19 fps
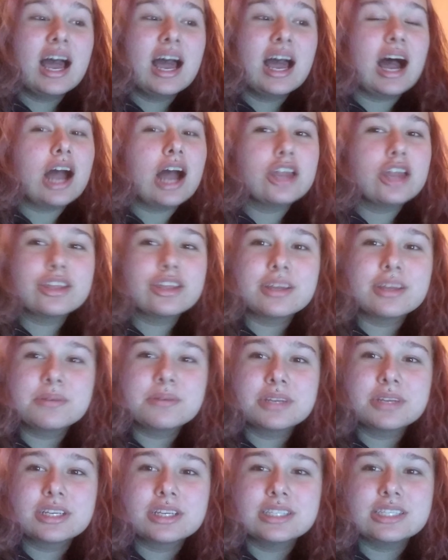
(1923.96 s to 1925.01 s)
I don't think I'm going
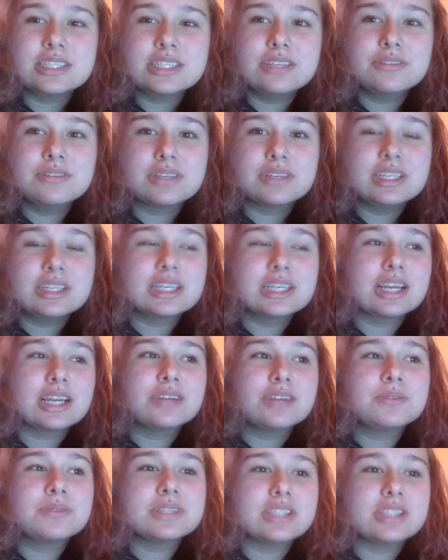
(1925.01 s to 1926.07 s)
to continue reading. I don't
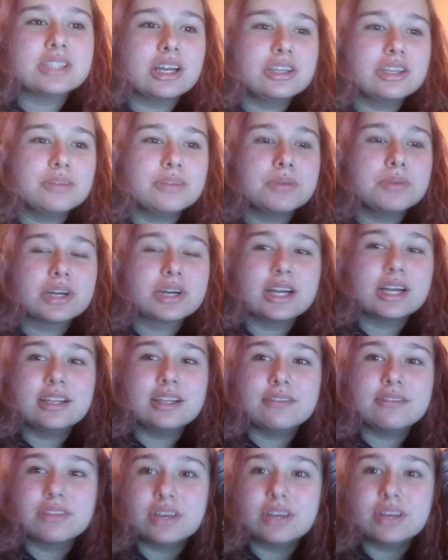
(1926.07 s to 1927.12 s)
want to start a new book at
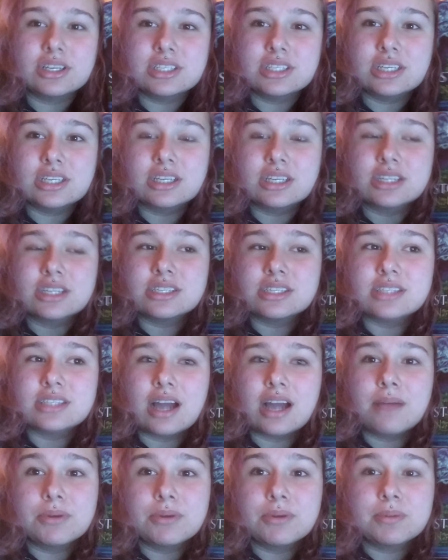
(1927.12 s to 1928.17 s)
11:30 because
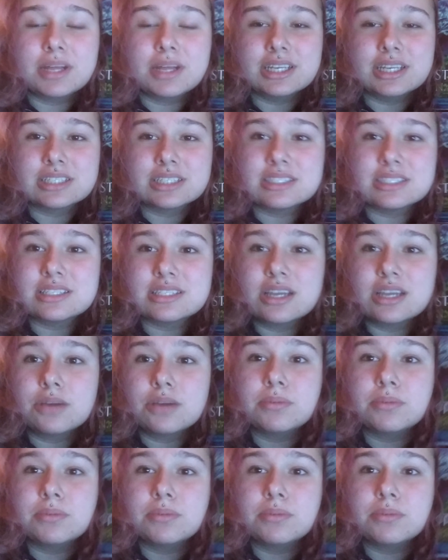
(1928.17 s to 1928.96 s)
I'm not planning to stay up